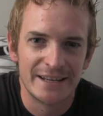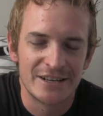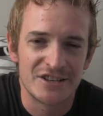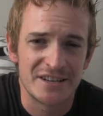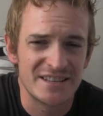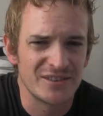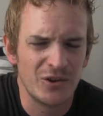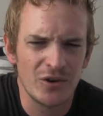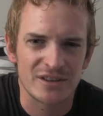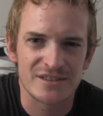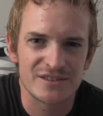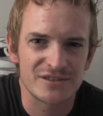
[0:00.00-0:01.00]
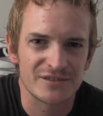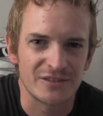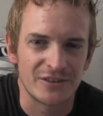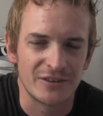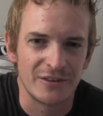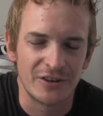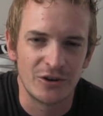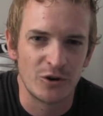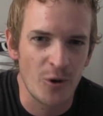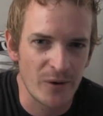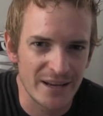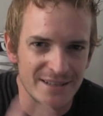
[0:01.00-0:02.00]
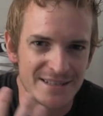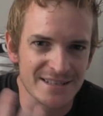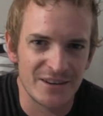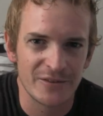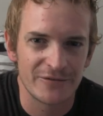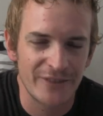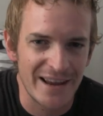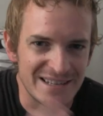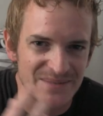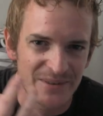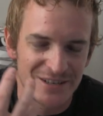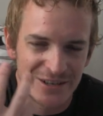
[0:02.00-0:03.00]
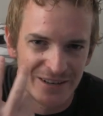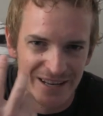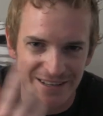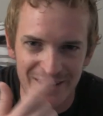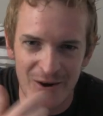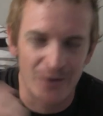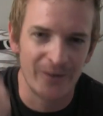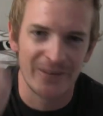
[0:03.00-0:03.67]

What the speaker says: She looks... You don't get to see her face, but you can know